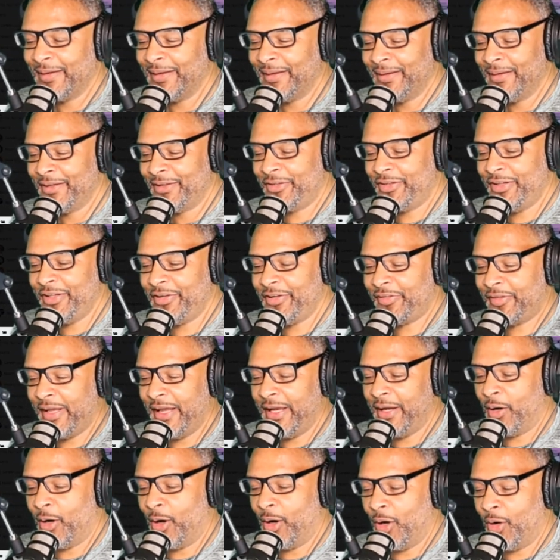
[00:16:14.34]
She
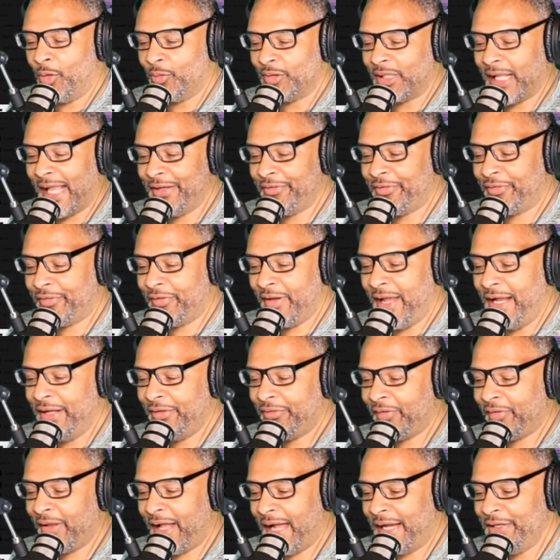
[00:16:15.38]
said, oh, like
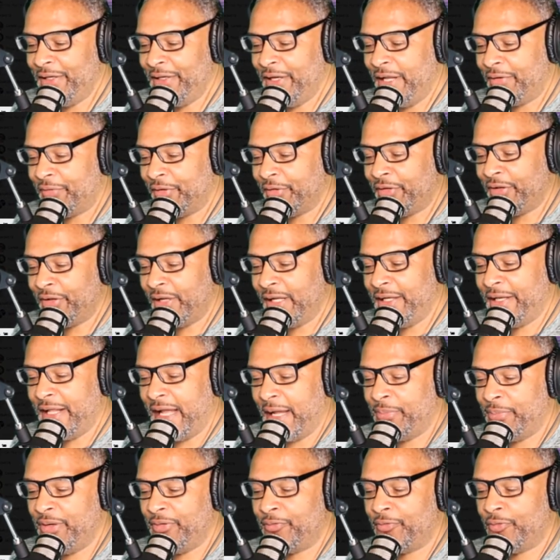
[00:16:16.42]
sets? I never done
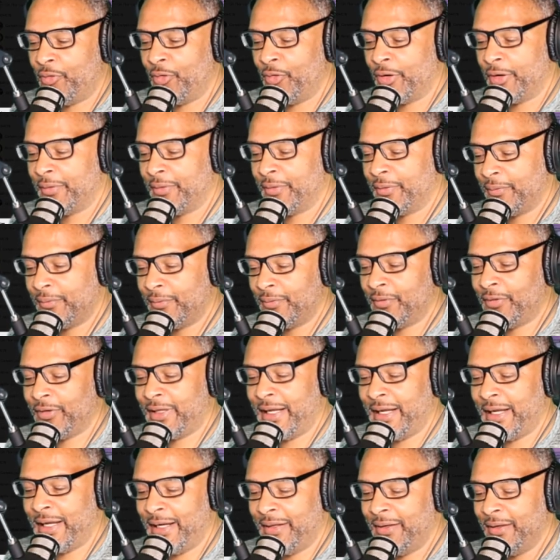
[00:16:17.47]
that before.
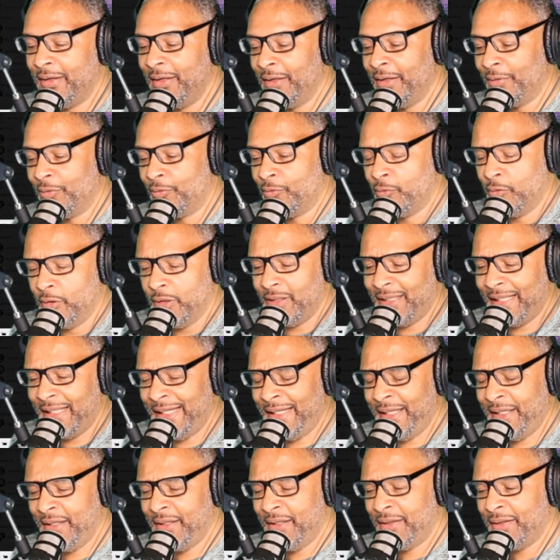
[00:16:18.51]
Okay.
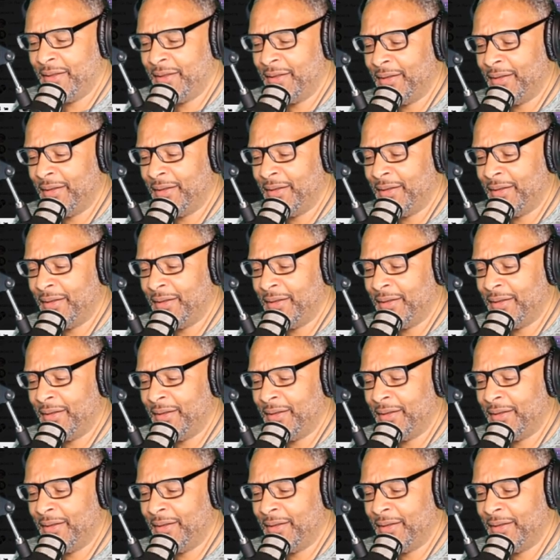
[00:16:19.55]
Really?